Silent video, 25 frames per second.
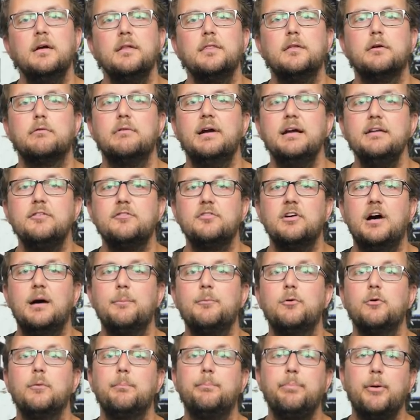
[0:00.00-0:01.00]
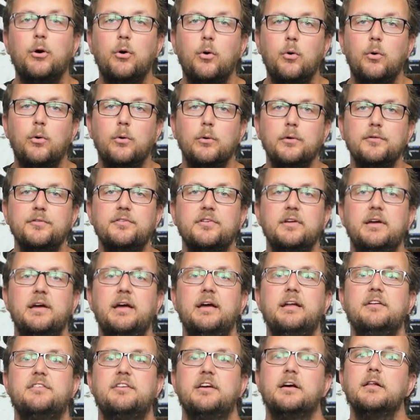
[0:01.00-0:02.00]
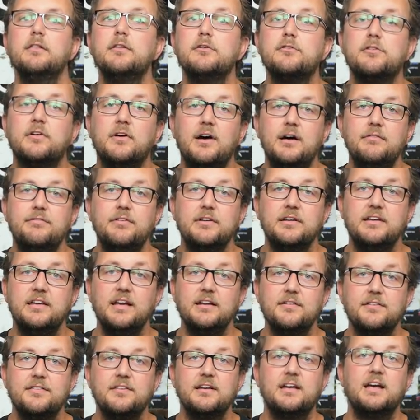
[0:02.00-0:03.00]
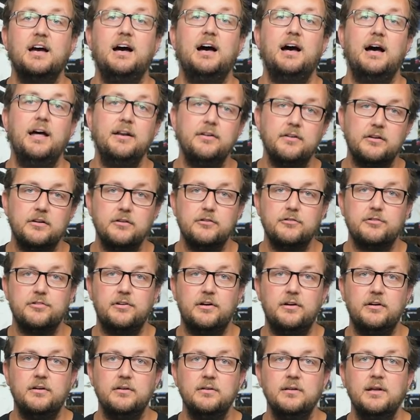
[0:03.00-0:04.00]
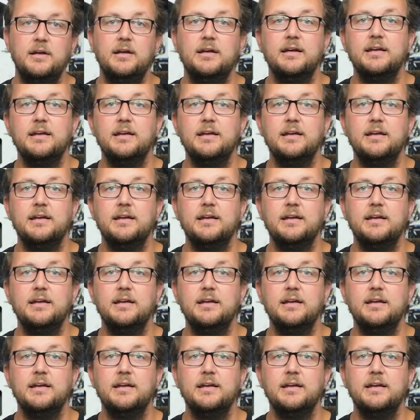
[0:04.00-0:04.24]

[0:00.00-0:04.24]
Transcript: the race timer will pause until the driver gets the car under control,